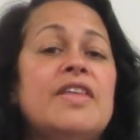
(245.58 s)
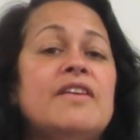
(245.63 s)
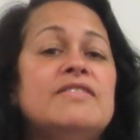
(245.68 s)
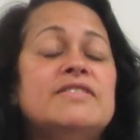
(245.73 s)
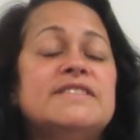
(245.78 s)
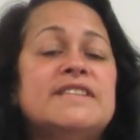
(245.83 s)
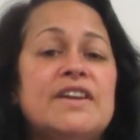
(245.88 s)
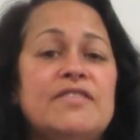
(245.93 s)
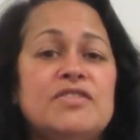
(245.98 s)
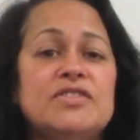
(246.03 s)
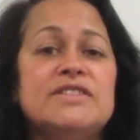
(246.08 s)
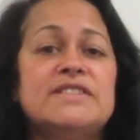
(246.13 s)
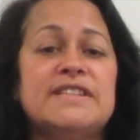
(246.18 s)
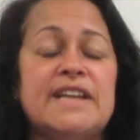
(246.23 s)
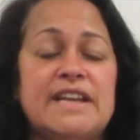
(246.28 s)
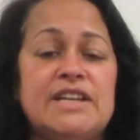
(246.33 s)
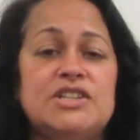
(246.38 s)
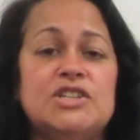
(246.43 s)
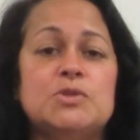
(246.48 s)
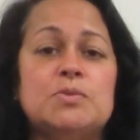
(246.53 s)
There are several
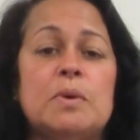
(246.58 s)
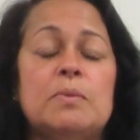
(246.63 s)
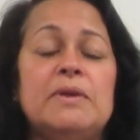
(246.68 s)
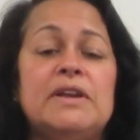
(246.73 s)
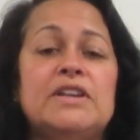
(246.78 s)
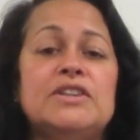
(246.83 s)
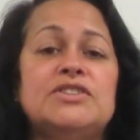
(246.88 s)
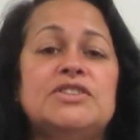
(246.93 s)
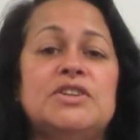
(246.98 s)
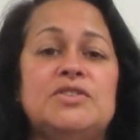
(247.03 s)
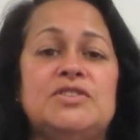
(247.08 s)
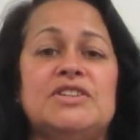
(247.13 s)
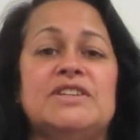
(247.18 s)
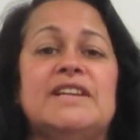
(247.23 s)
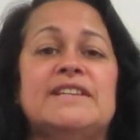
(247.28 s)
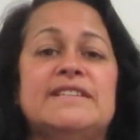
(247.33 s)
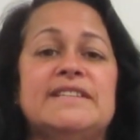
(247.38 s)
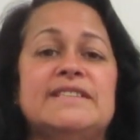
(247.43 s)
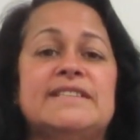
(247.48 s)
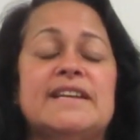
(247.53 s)
stages when we can do
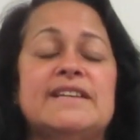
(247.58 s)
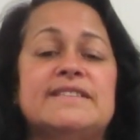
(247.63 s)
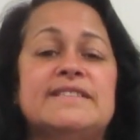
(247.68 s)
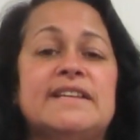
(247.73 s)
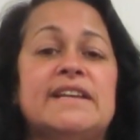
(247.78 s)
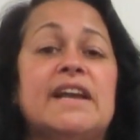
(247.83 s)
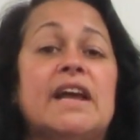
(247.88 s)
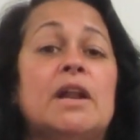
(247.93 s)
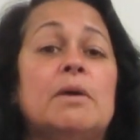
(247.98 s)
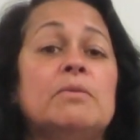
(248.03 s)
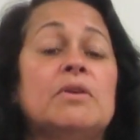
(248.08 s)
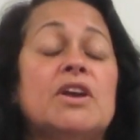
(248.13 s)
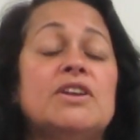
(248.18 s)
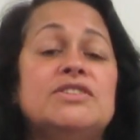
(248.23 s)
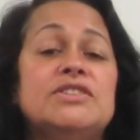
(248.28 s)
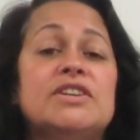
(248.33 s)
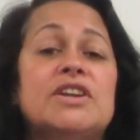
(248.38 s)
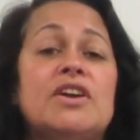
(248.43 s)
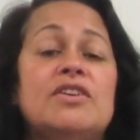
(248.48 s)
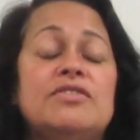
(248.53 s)
genetic testing, and I'm going
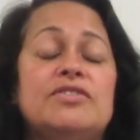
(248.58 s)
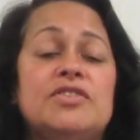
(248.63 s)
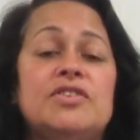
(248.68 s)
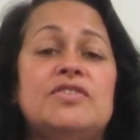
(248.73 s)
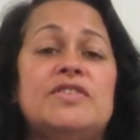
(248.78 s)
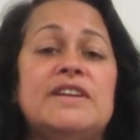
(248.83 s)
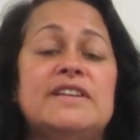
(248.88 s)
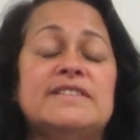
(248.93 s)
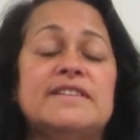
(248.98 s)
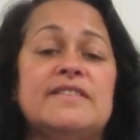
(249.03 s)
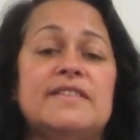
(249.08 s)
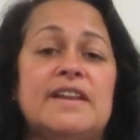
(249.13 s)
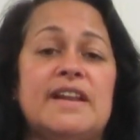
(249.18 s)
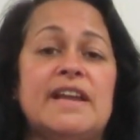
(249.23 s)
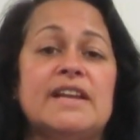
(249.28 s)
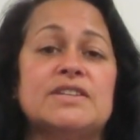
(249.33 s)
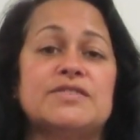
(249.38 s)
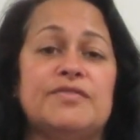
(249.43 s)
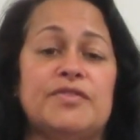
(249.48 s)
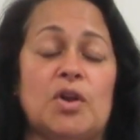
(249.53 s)
to go through these in the
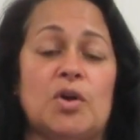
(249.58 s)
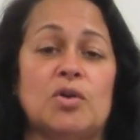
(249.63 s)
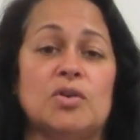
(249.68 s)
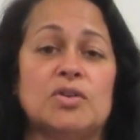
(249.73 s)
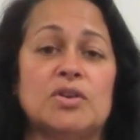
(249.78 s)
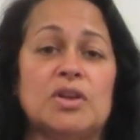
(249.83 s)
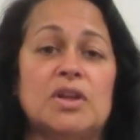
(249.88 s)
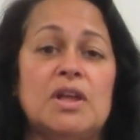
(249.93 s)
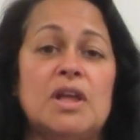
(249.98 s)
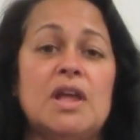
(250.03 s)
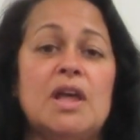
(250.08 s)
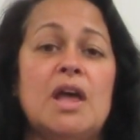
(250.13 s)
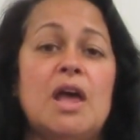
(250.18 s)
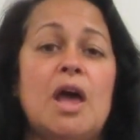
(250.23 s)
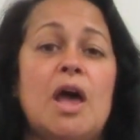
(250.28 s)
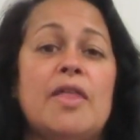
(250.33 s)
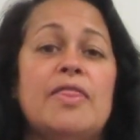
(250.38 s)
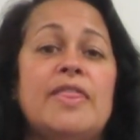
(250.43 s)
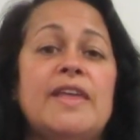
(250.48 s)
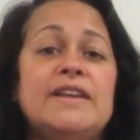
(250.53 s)
next vlog.
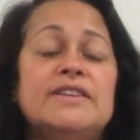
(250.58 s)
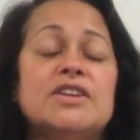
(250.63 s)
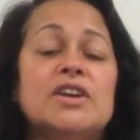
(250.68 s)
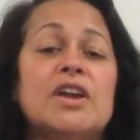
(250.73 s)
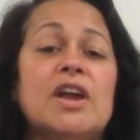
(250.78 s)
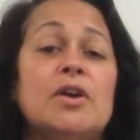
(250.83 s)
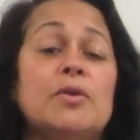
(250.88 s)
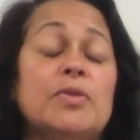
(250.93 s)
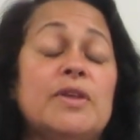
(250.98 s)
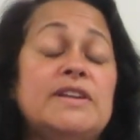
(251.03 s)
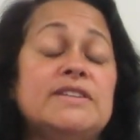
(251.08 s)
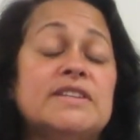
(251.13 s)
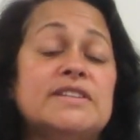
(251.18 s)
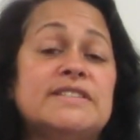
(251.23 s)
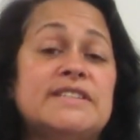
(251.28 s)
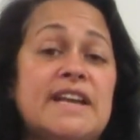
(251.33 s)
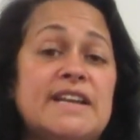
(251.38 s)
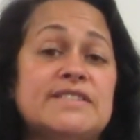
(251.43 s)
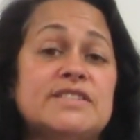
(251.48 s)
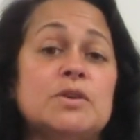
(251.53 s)
These
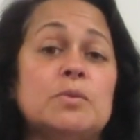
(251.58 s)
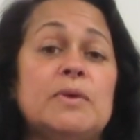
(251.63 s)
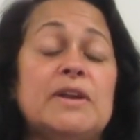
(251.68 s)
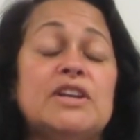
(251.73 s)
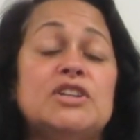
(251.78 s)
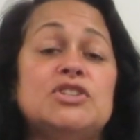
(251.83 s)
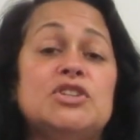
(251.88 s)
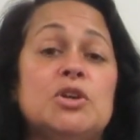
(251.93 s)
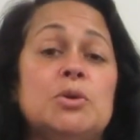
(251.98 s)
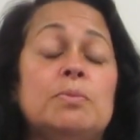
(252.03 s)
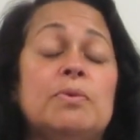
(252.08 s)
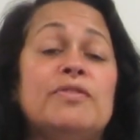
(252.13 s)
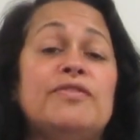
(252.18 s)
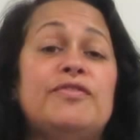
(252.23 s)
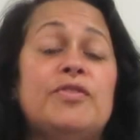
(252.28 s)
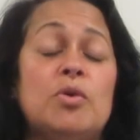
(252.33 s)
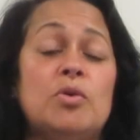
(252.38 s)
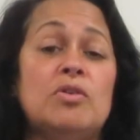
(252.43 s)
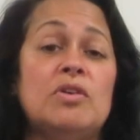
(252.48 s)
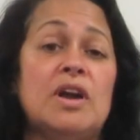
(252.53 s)
are tests that we can do
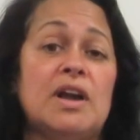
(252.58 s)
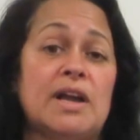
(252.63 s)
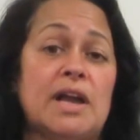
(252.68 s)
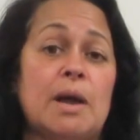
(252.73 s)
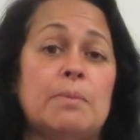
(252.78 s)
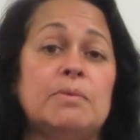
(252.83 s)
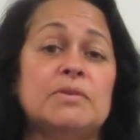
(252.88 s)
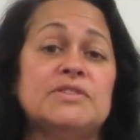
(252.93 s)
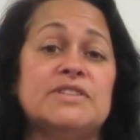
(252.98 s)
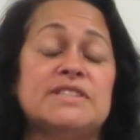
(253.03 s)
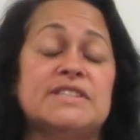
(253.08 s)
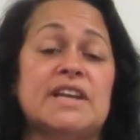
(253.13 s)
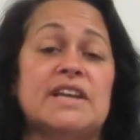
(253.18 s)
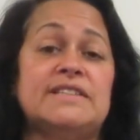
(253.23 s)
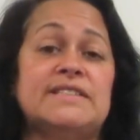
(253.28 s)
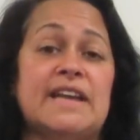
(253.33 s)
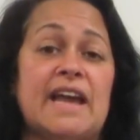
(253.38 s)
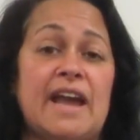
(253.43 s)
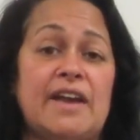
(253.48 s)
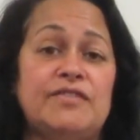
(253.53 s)
before a couple
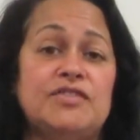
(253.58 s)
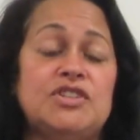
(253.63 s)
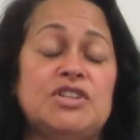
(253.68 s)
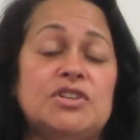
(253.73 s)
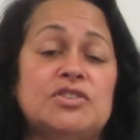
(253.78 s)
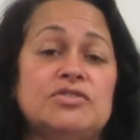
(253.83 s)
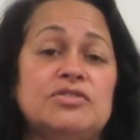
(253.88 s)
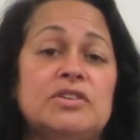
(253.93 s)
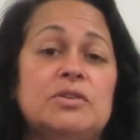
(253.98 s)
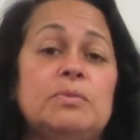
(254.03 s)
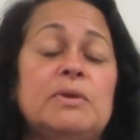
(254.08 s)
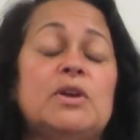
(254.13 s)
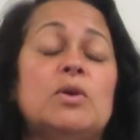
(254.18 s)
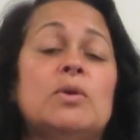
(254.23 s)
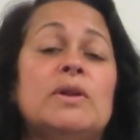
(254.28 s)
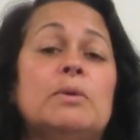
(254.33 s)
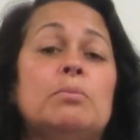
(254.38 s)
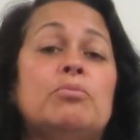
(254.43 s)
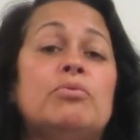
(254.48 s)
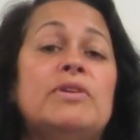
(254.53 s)
decide to have children. We
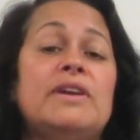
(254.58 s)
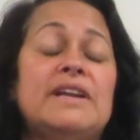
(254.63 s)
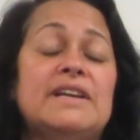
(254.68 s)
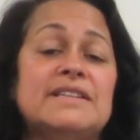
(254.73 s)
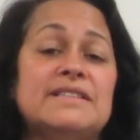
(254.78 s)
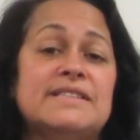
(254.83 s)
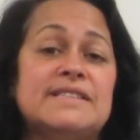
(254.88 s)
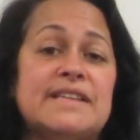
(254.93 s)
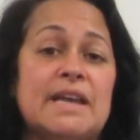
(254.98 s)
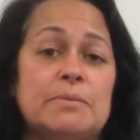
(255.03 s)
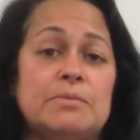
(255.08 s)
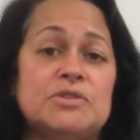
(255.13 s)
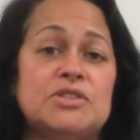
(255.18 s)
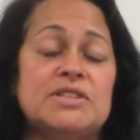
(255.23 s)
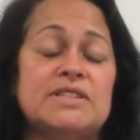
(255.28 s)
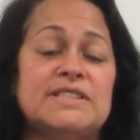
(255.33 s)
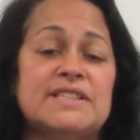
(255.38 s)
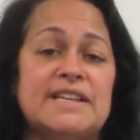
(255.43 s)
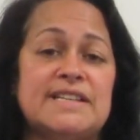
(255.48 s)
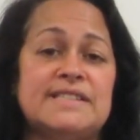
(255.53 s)
call it
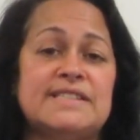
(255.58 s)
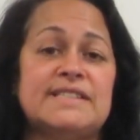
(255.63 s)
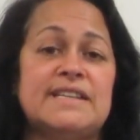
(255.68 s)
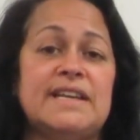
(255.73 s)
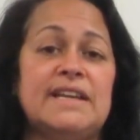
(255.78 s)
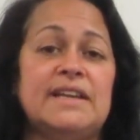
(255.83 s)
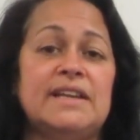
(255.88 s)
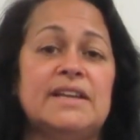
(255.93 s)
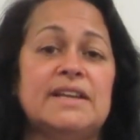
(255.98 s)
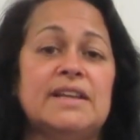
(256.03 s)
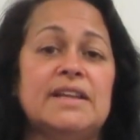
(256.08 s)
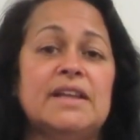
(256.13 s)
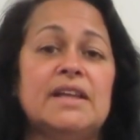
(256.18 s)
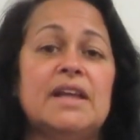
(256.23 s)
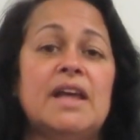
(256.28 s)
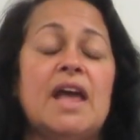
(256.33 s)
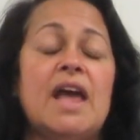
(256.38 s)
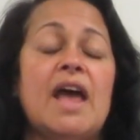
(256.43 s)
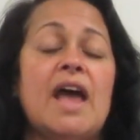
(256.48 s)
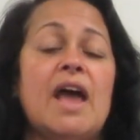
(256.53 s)
preconception testing.